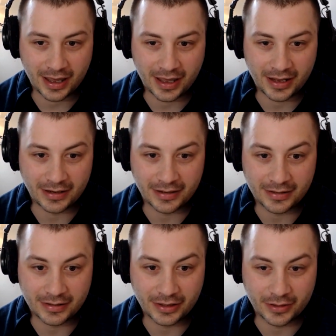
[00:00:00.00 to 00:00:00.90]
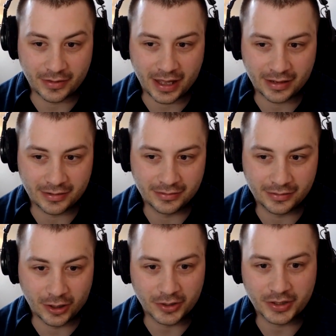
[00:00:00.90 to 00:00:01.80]
And, that
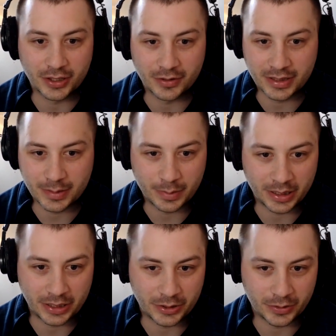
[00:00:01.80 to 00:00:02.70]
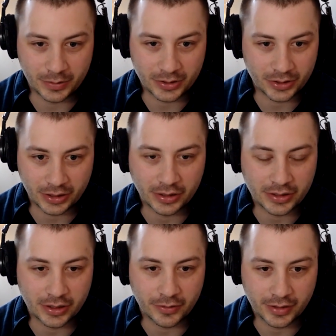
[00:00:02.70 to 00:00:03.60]
also is a big issue that's just going
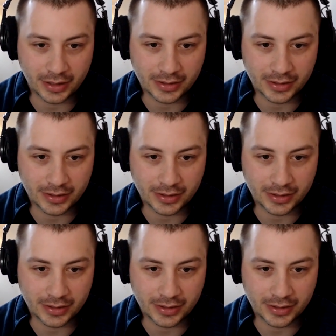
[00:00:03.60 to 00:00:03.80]
to slow